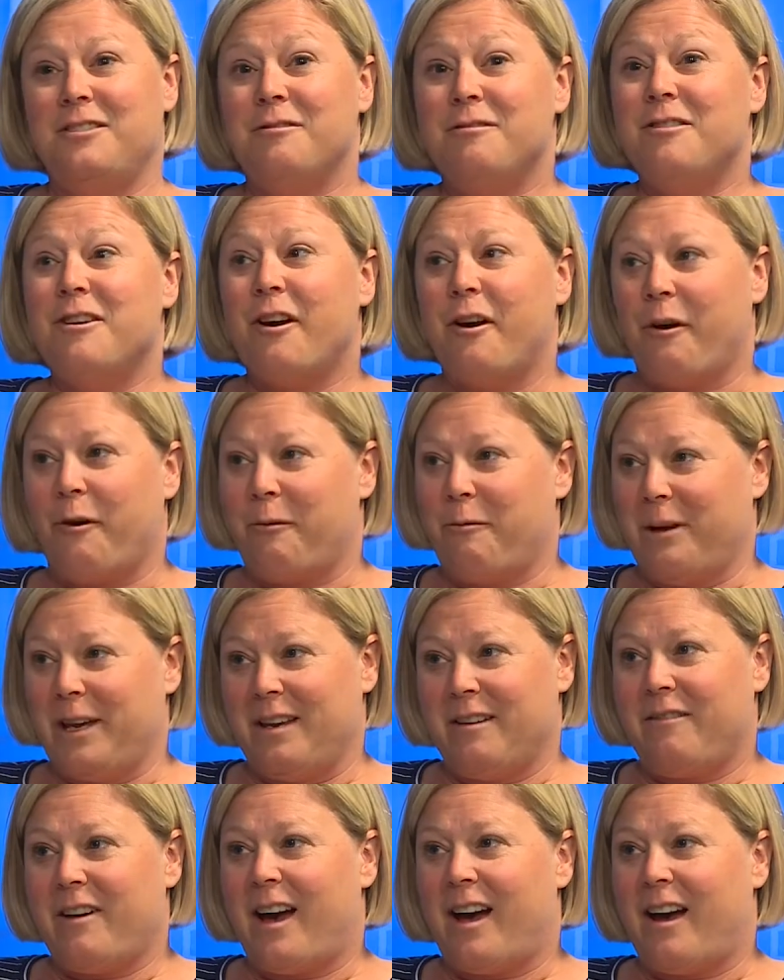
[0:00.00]
you know, we
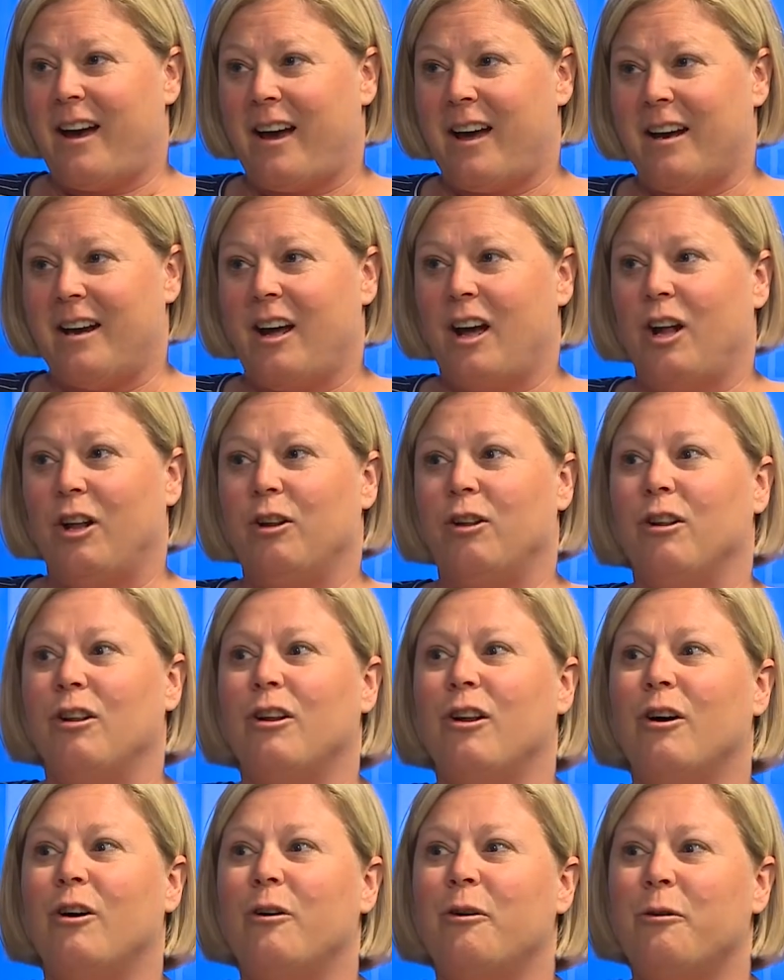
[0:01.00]
have had a
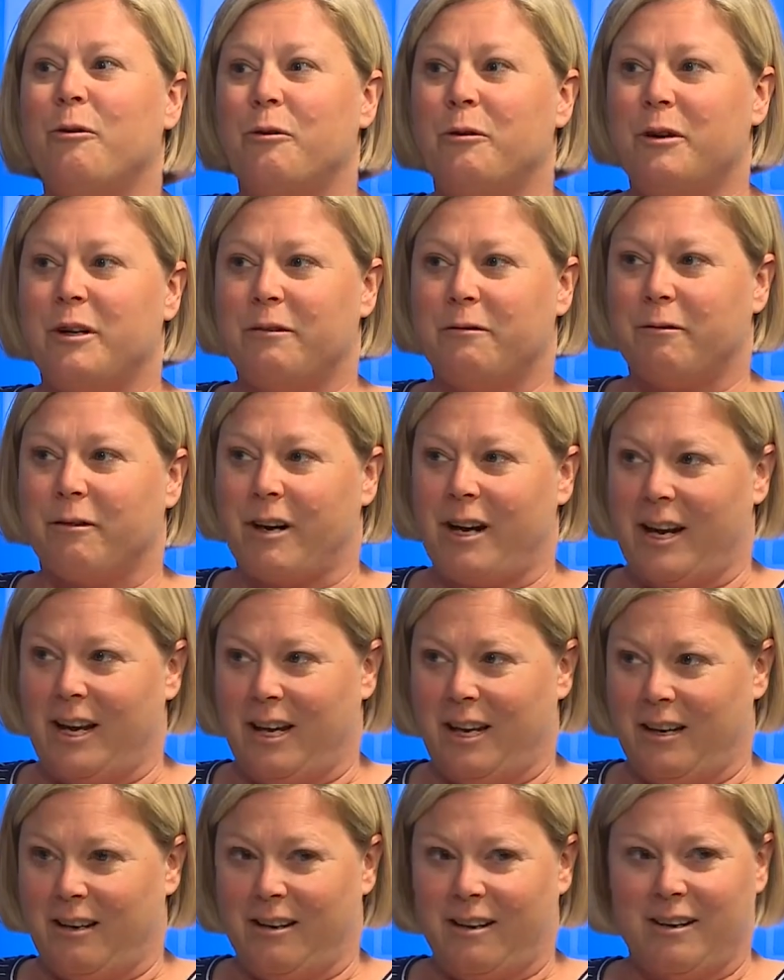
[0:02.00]
load of
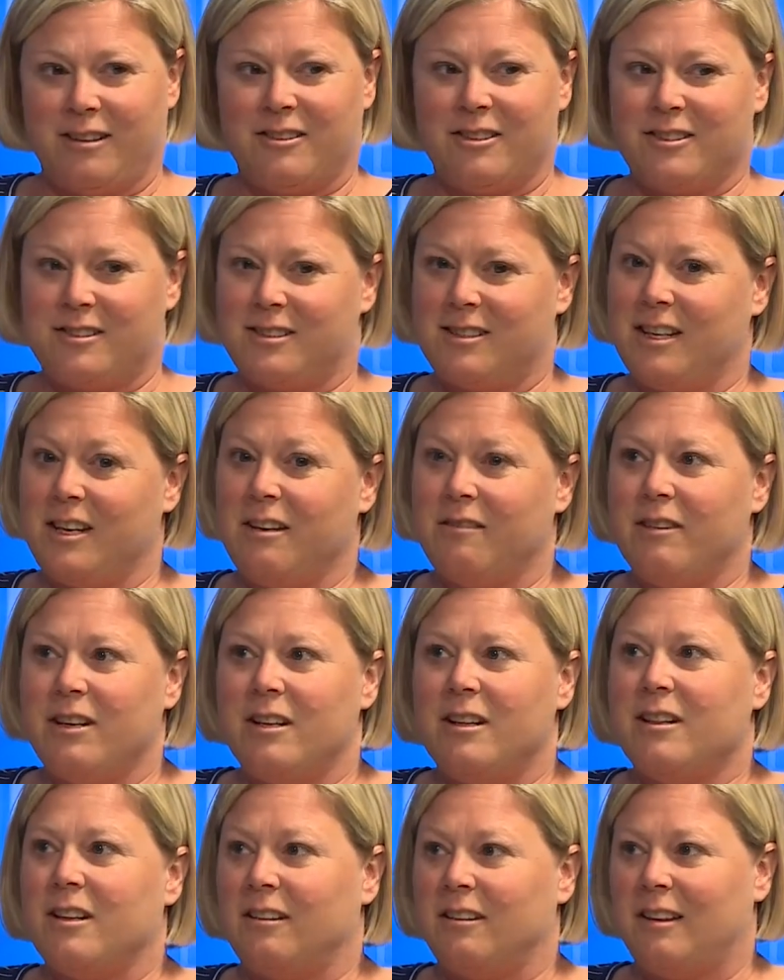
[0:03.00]
rain just even
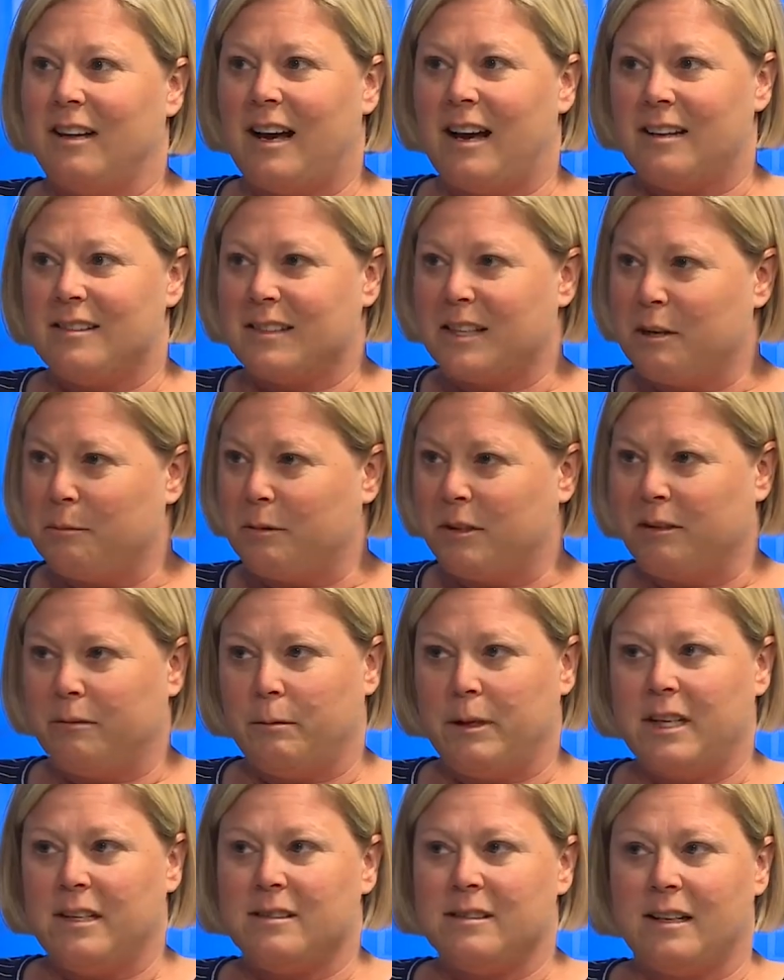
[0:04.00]
in the last couple of
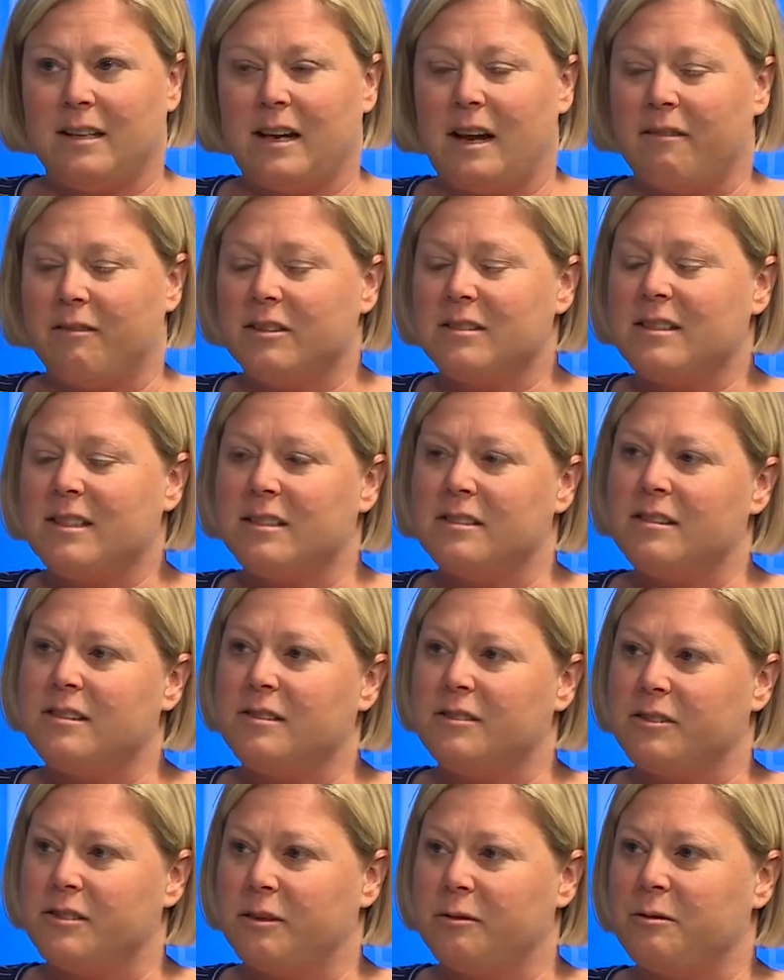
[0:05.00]
weeks and ever since the
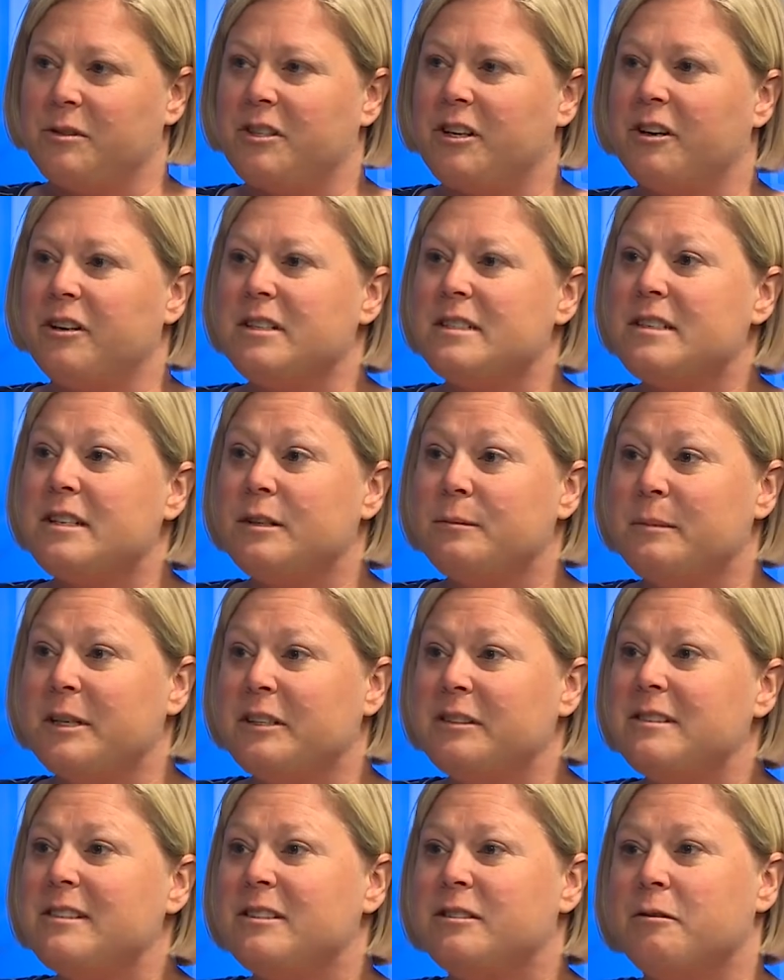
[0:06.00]
snow started to
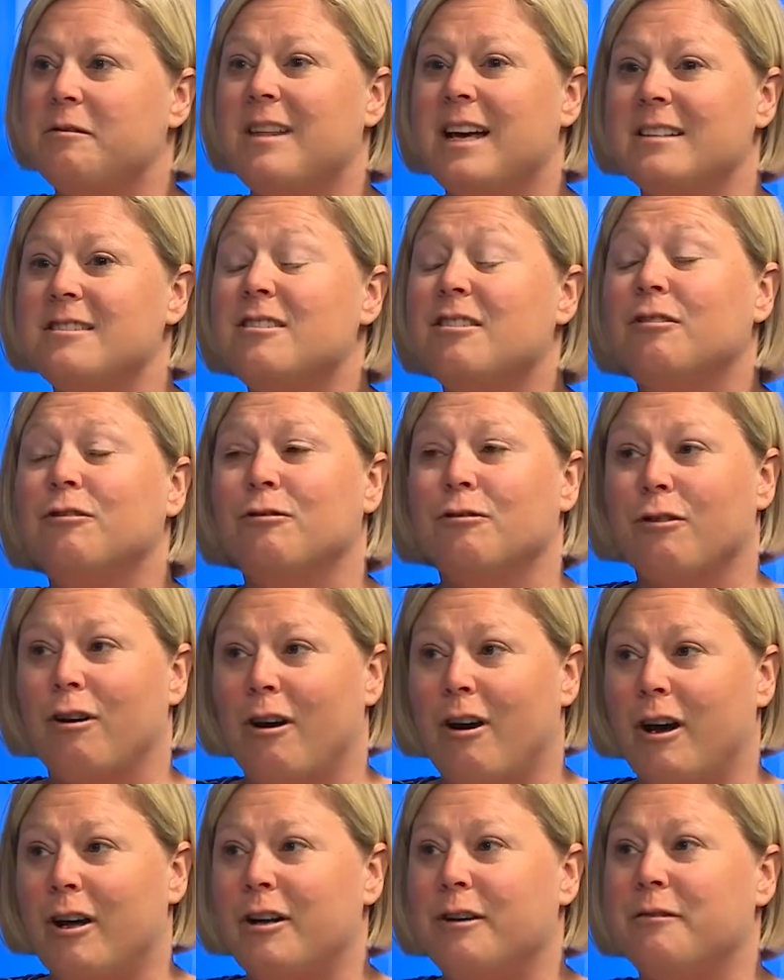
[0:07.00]
melt. So that's a
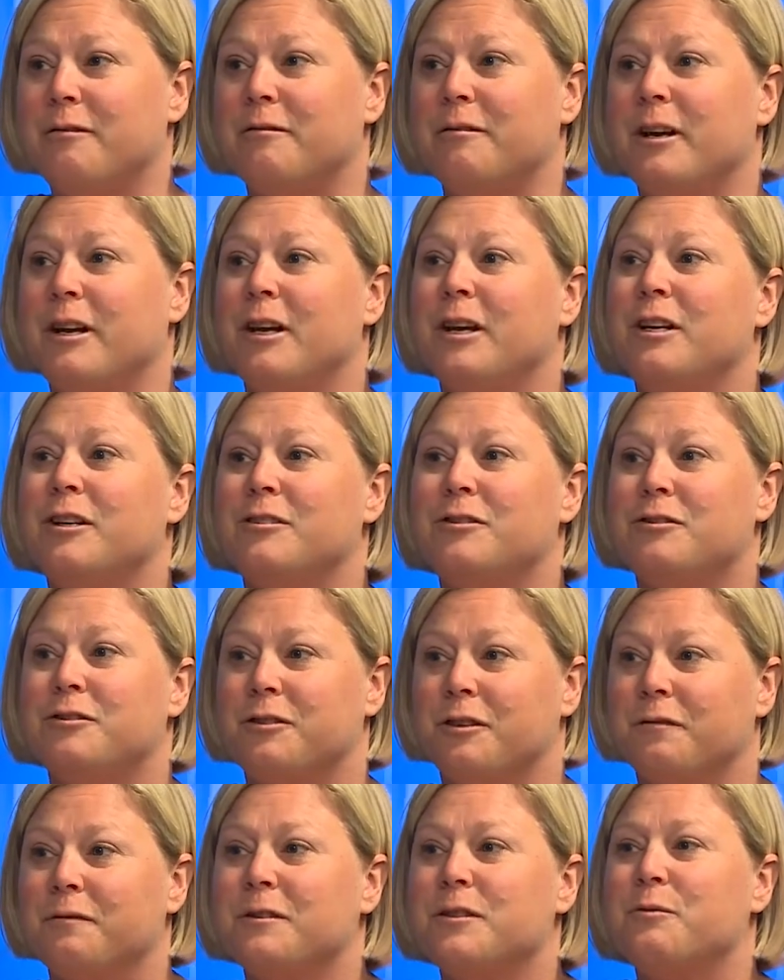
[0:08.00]
lot of
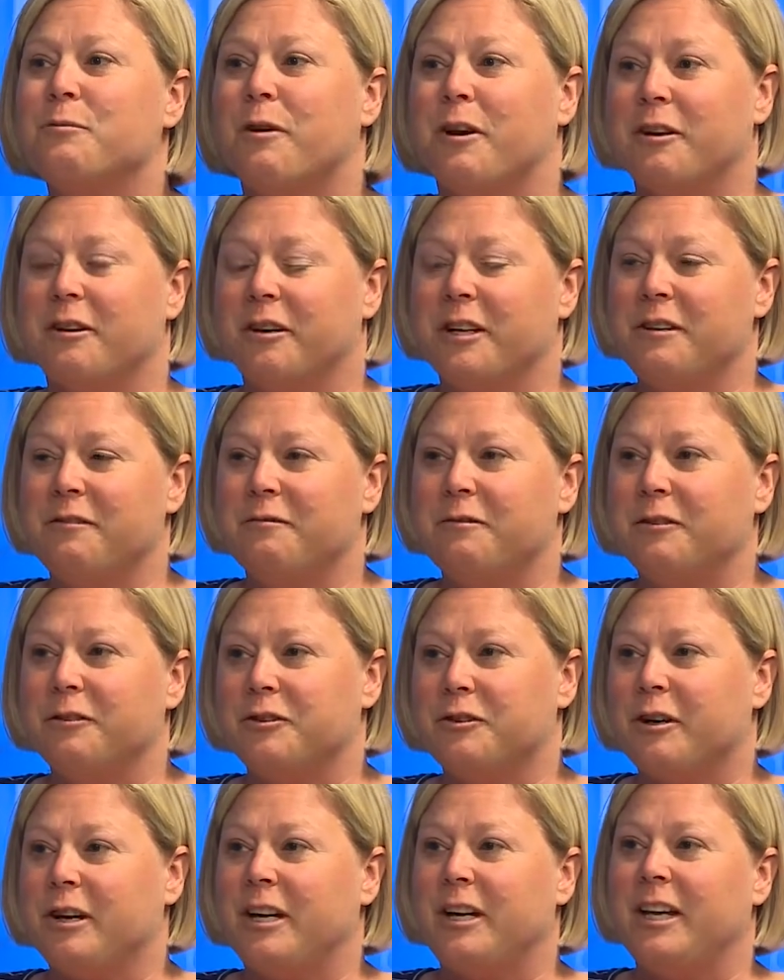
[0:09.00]
surface water
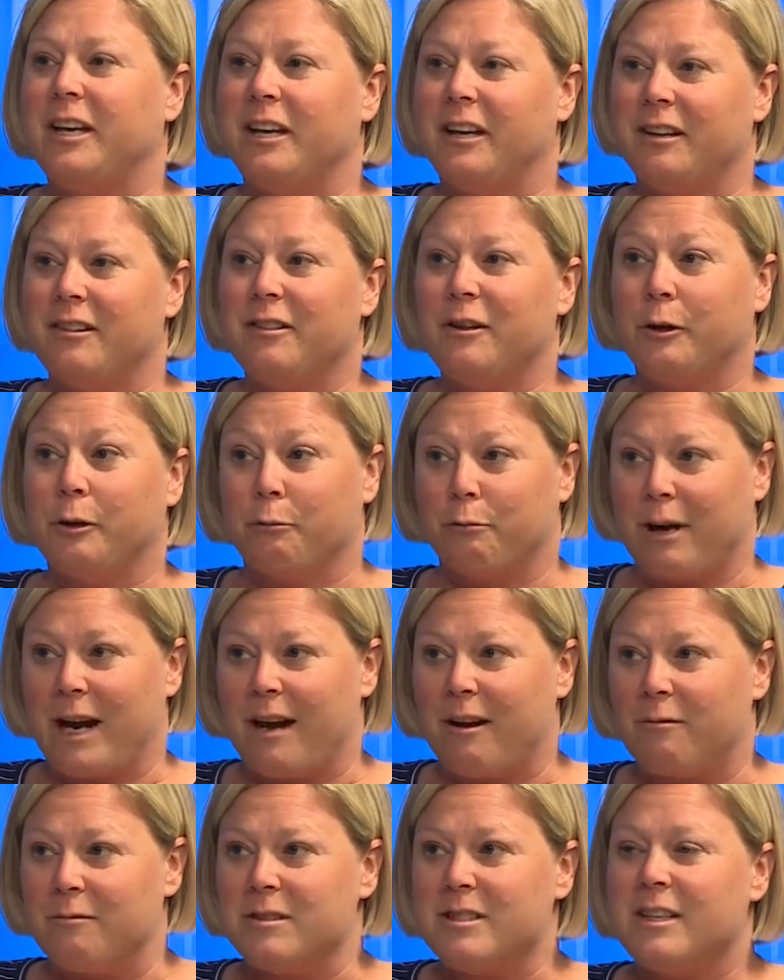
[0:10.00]
infiltrating the
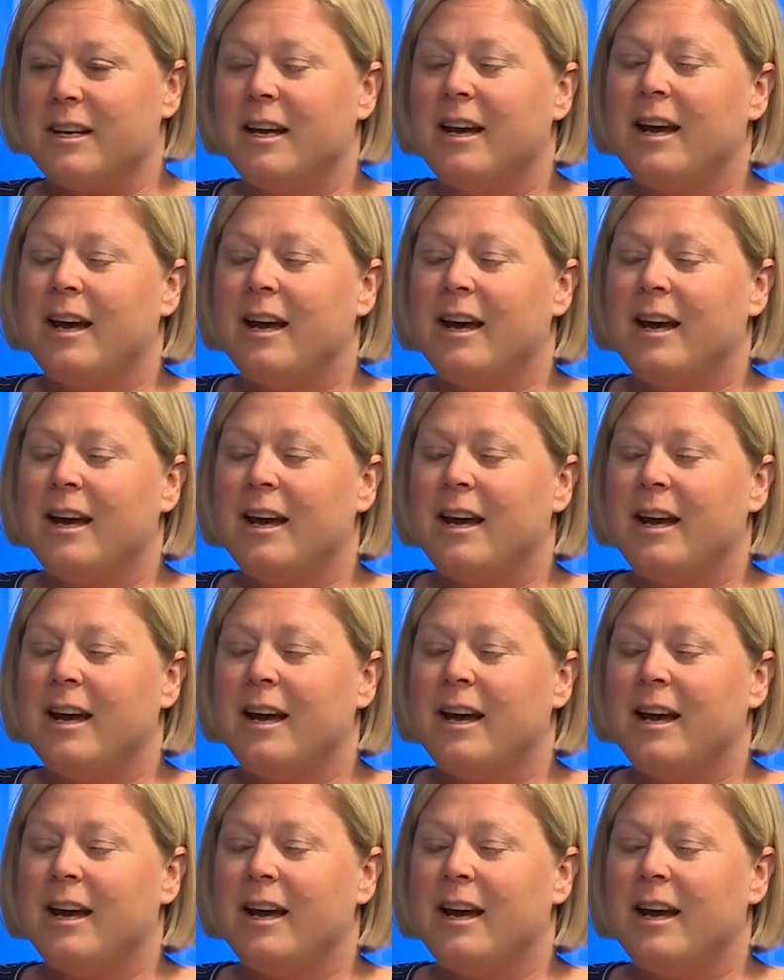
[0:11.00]
ground.